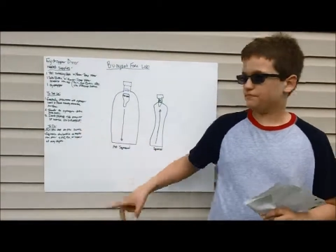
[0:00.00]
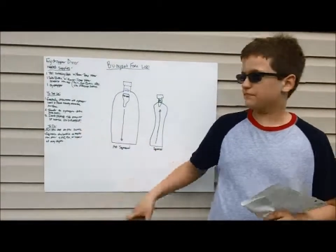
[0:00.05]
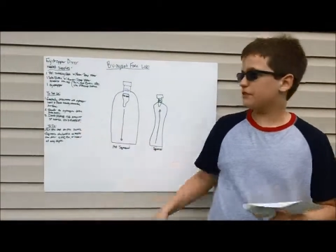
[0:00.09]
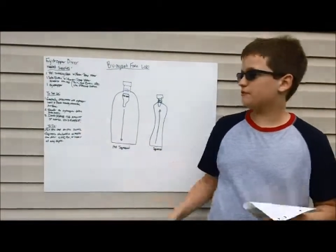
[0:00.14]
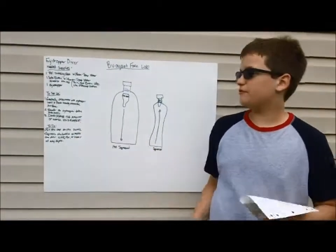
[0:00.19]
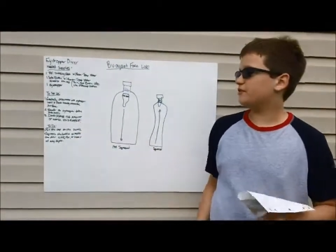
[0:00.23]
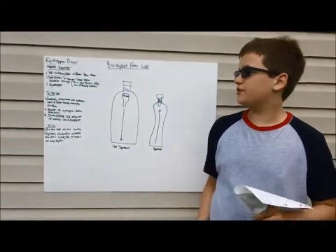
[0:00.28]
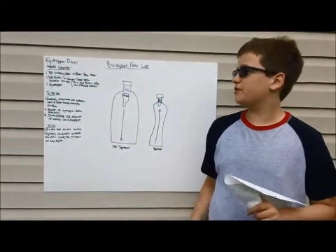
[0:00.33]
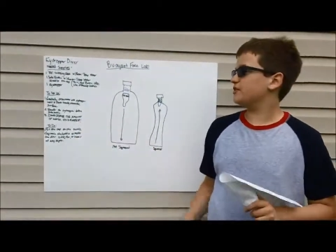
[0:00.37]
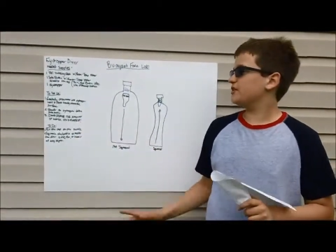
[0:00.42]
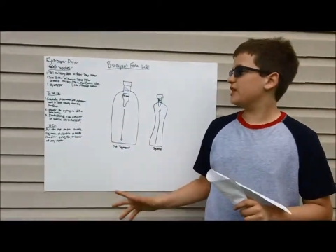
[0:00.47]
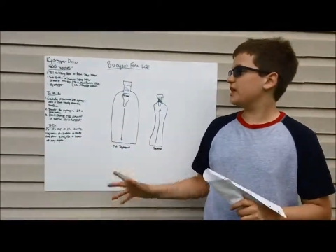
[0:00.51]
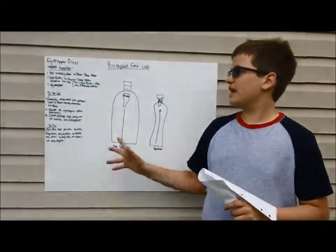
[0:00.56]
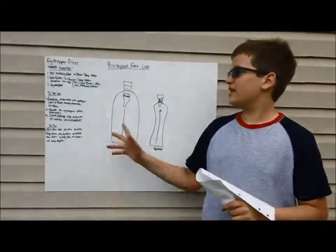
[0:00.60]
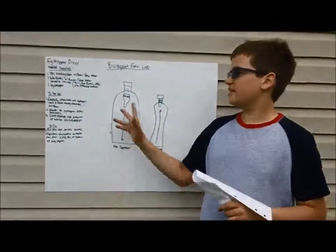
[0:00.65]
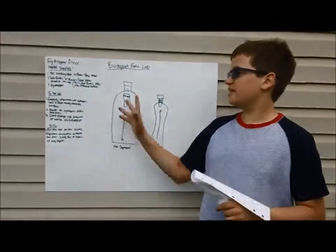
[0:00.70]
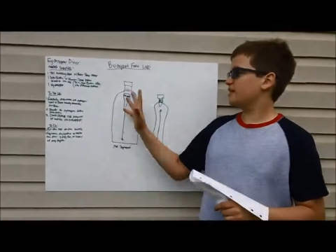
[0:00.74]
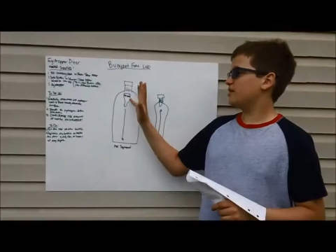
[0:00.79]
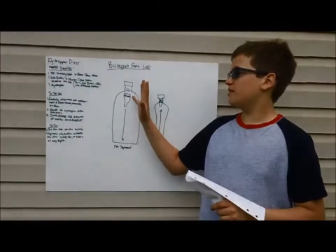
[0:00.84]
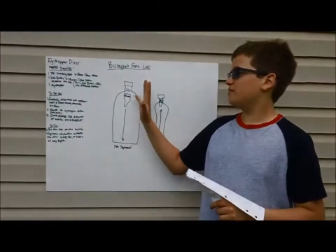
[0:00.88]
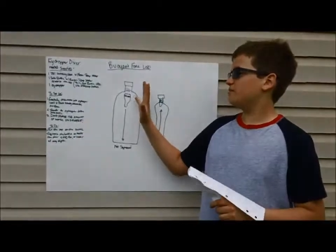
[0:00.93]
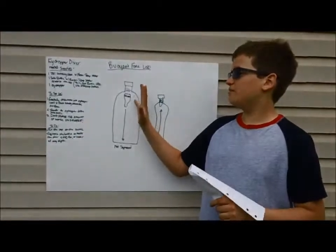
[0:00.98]
If you do that,
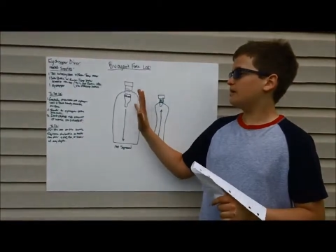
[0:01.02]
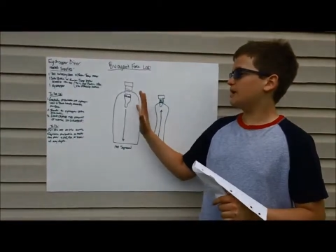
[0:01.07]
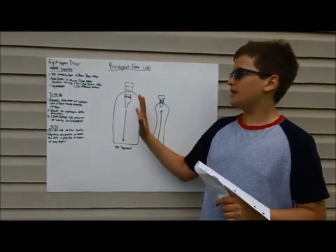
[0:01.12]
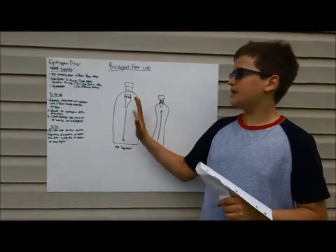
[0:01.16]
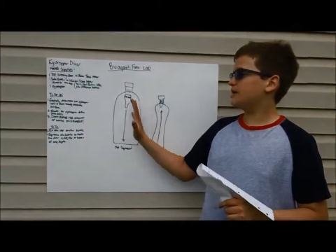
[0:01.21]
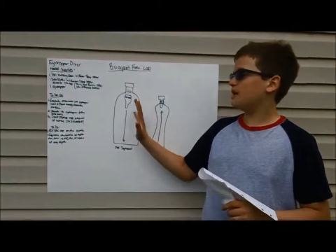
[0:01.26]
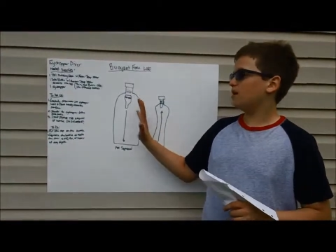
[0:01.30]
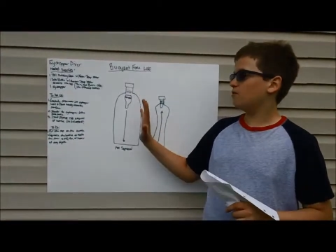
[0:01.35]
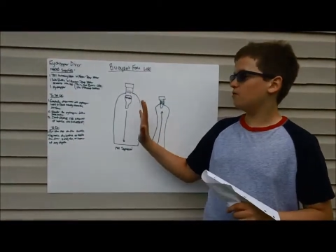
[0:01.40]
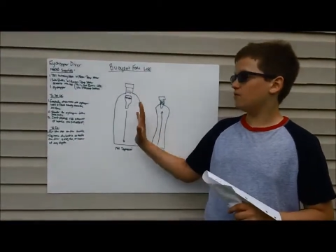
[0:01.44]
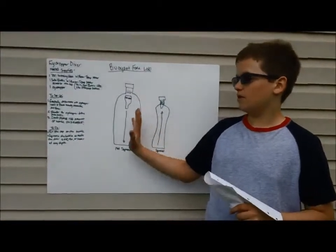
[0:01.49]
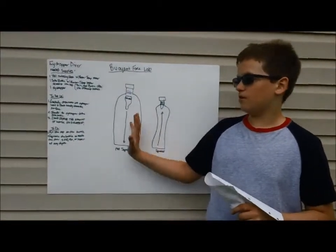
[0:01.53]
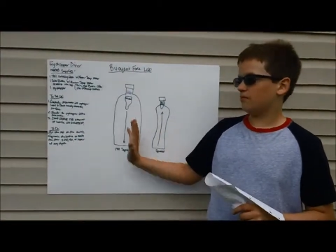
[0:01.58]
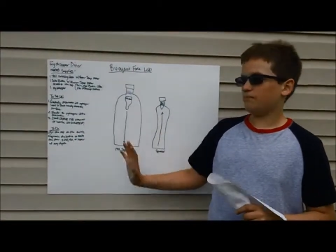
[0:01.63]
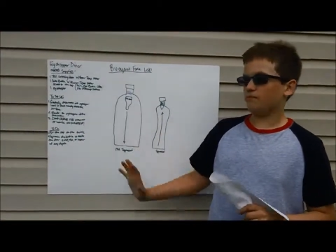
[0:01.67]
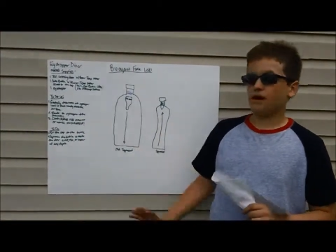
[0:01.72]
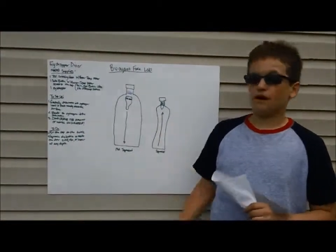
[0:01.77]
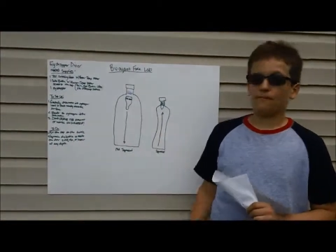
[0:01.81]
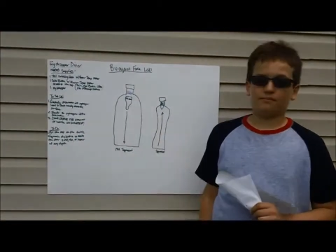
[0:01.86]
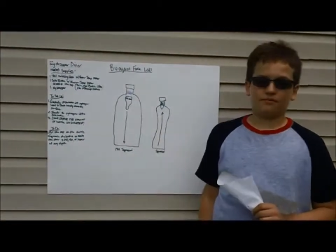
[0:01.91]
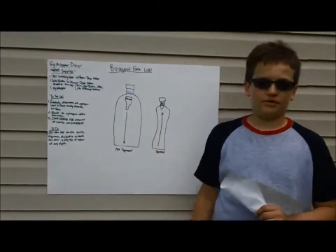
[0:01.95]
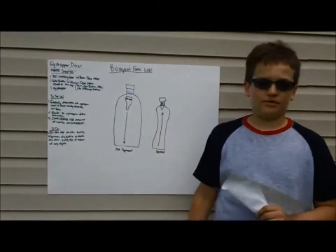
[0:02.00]
then it might not work
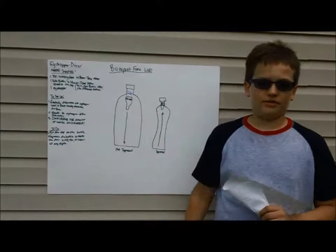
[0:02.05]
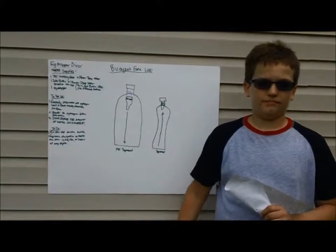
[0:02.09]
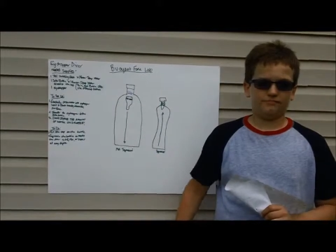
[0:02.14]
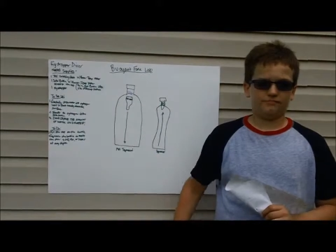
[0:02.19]
properly.